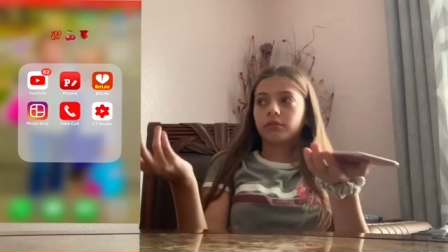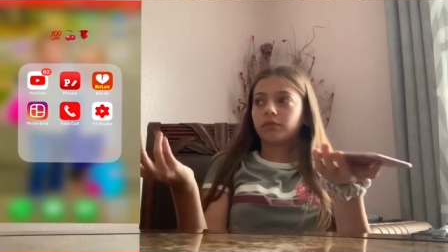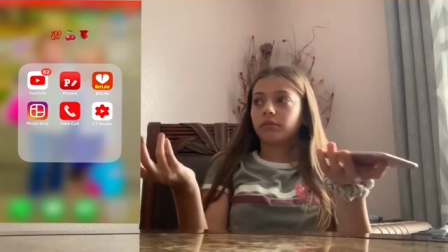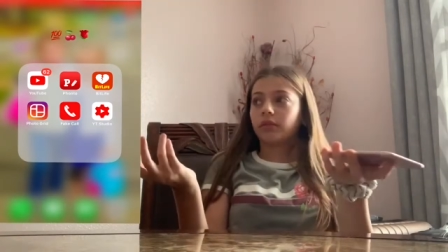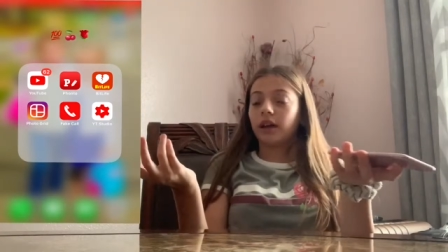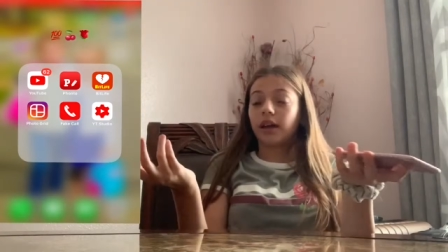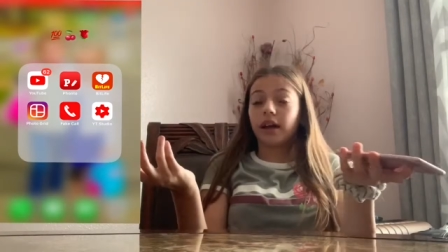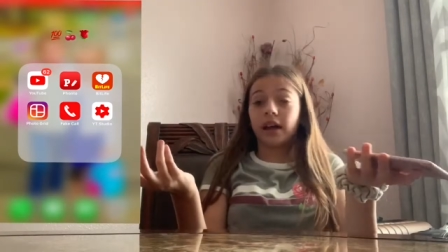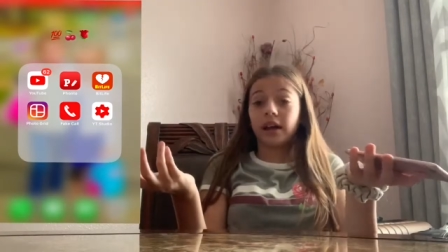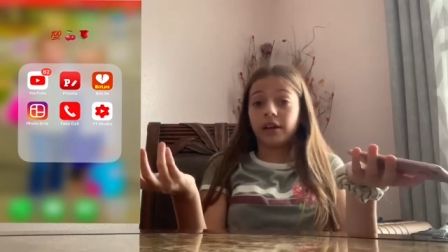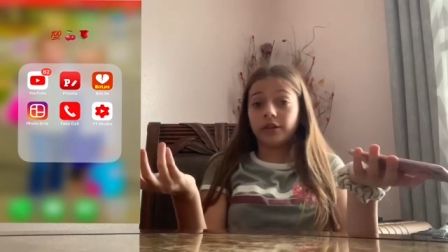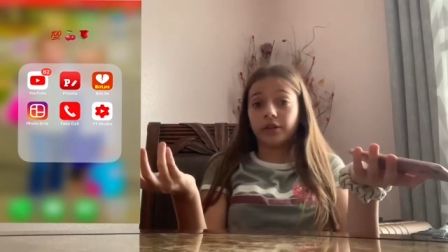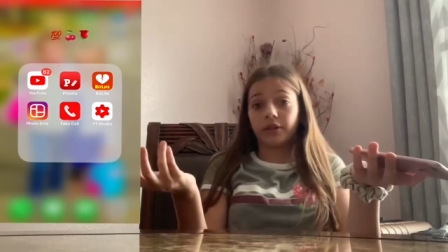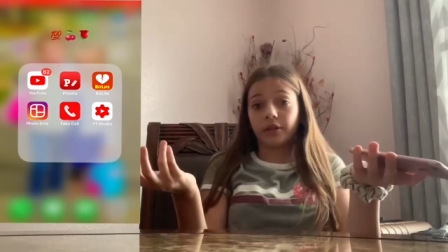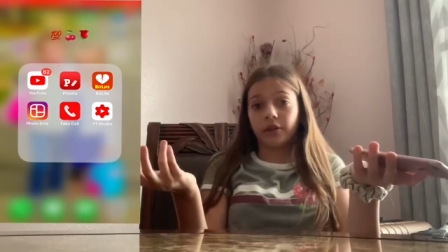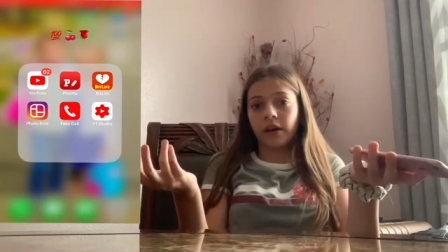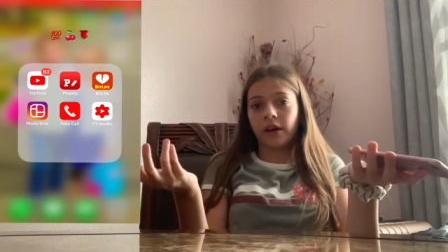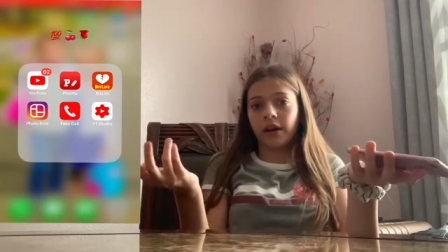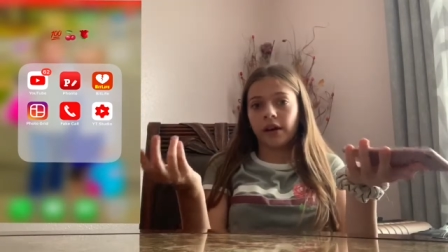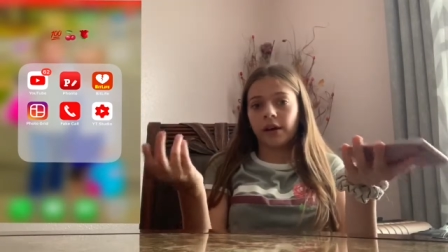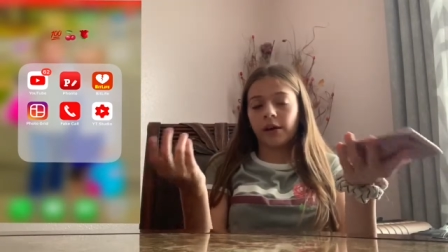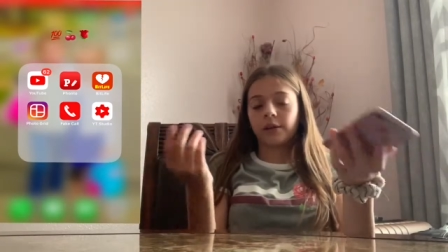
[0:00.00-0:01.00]
I don't know
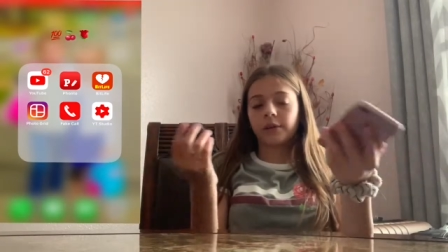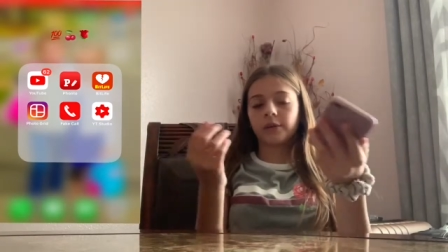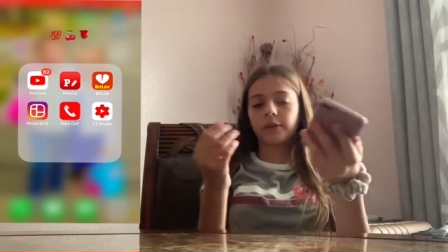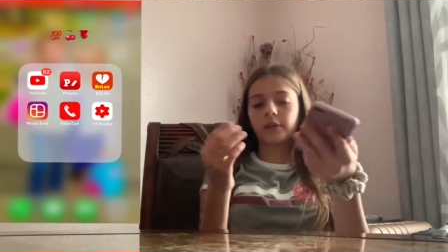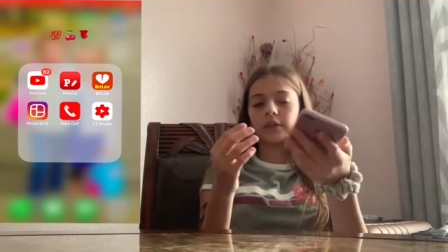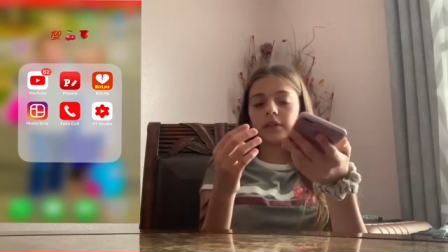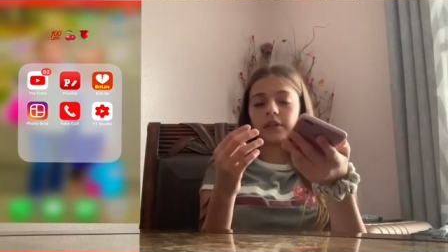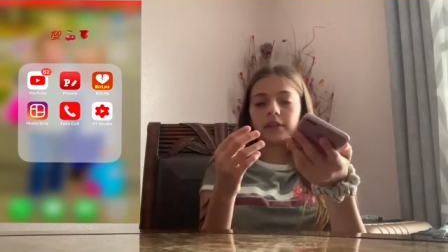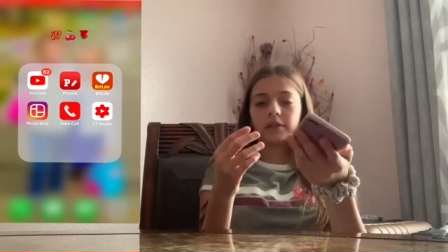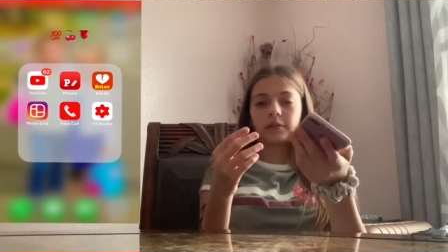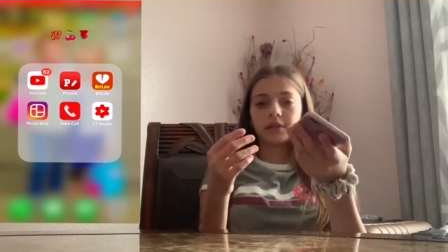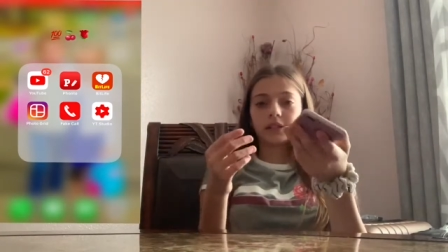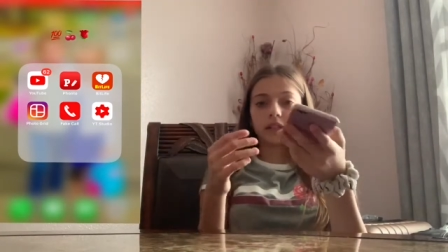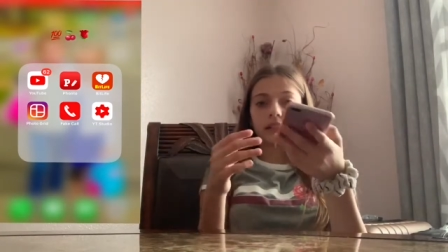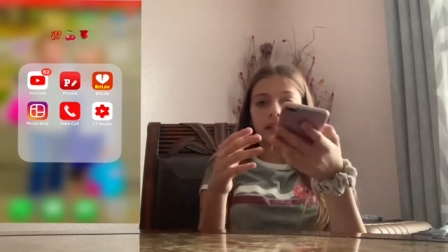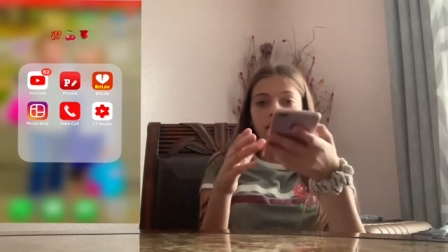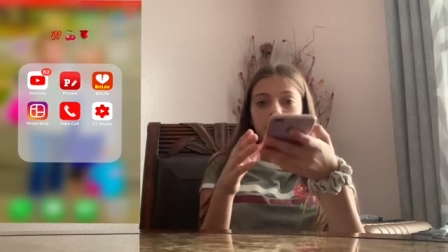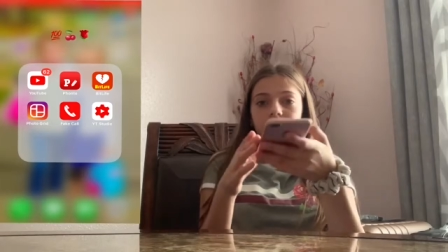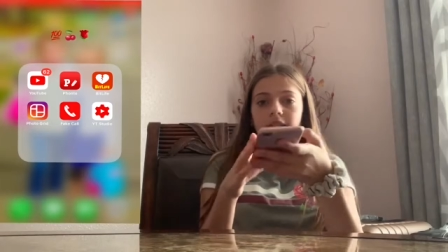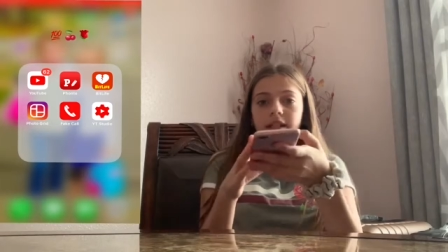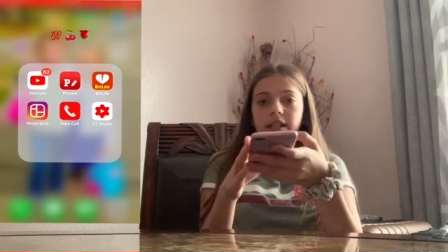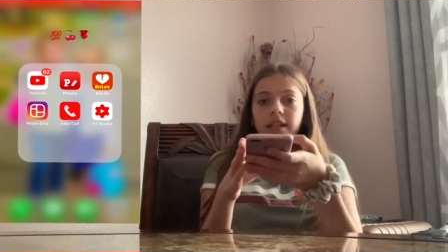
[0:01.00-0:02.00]
how. I wasn't
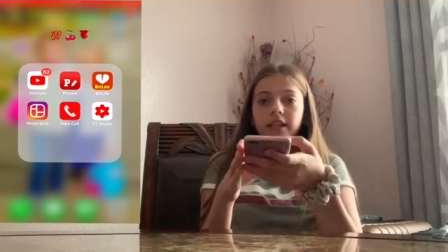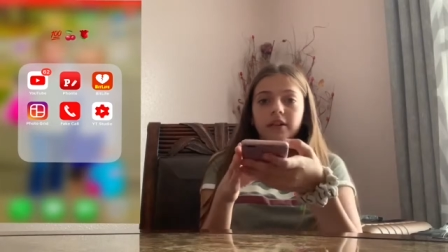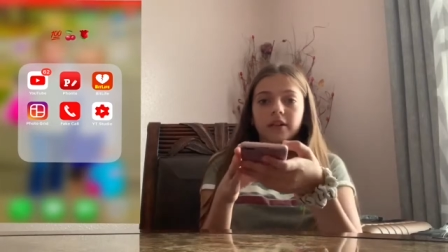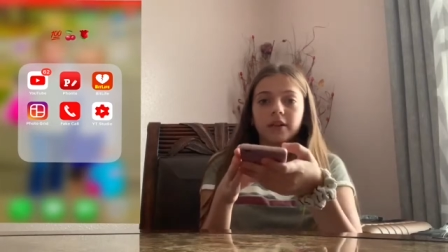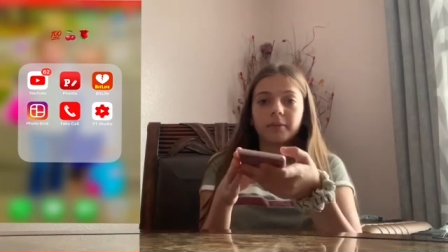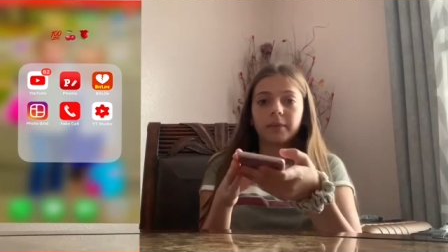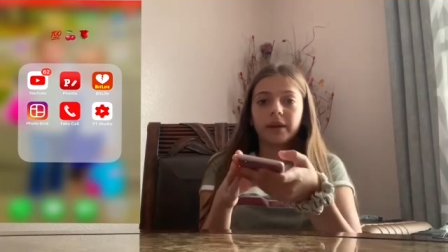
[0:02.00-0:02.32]
listening or